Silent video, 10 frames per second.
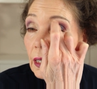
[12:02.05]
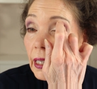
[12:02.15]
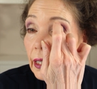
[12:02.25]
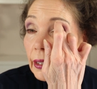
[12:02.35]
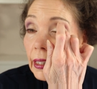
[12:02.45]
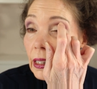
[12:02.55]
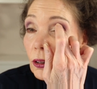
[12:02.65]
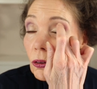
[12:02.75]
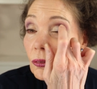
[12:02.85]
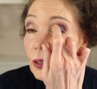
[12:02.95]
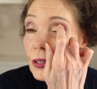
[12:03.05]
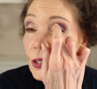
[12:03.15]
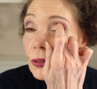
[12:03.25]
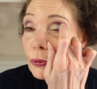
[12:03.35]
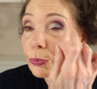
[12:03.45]
carrying it over
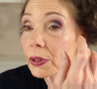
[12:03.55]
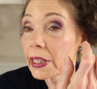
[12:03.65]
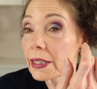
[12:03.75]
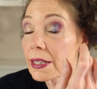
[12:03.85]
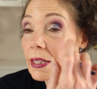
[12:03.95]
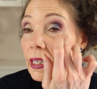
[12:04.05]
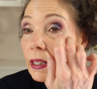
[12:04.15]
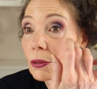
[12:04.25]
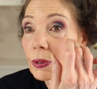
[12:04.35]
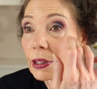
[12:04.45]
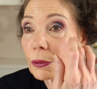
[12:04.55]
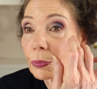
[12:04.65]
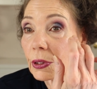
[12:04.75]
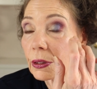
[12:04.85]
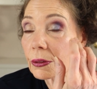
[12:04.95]
so it blends in with the
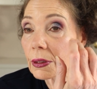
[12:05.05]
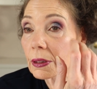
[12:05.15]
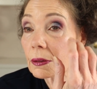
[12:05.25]
blue.